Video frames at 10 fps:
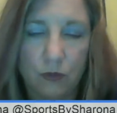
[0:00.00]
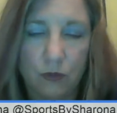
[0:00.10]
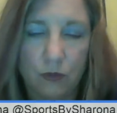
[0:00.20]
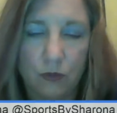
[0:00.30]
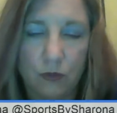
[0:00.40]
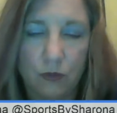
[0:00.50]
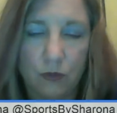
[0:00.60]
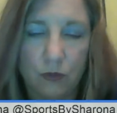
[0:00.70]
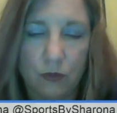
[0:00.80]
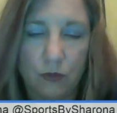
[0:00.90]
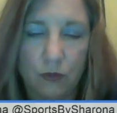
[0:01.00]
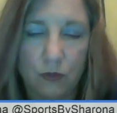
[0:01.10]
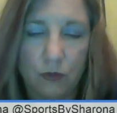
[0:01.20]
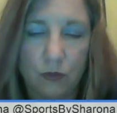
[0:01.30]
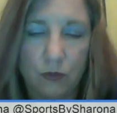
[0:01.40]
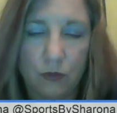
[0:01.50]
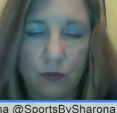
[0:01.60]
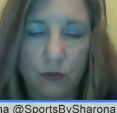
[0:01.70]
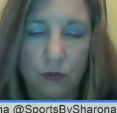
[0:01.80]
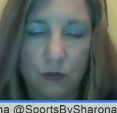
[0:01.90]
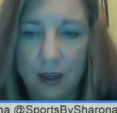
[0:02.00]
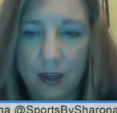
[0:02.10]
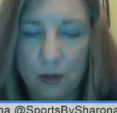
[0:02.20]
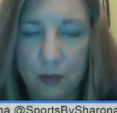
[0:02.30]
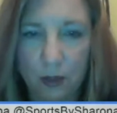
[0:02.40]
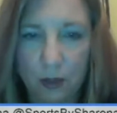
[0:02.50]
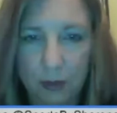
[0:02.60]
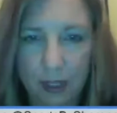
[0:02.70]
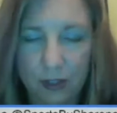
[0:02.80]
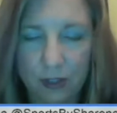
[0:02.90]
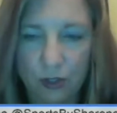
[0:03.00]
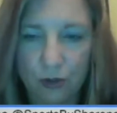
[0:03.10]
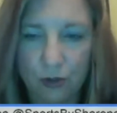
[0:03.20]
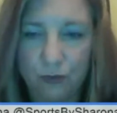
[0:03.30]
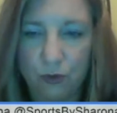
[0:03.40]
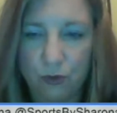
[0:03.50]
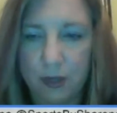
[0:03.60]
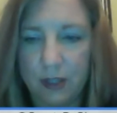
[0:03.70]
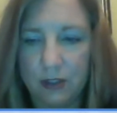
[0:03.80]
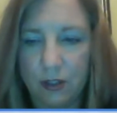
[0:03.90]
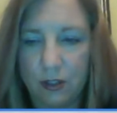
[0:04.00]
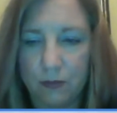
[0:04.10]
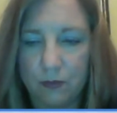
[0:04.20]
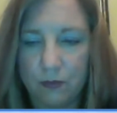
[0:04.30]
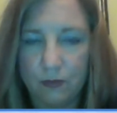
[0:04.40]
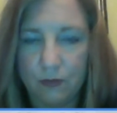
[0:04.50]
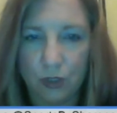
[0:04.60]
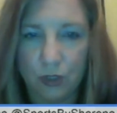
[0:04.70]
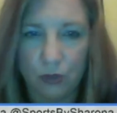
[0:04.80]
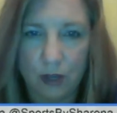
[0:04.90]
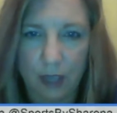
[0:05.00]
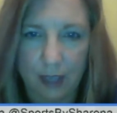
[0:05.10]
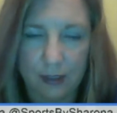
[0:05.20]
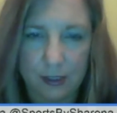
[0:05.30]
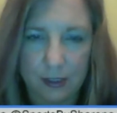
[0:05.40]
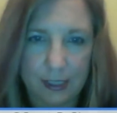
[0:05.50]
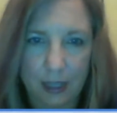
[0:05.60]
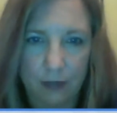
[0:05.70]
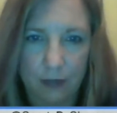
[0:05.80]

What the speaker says: this year, so it'll be a little bit easier for me to do tailgates and stuff.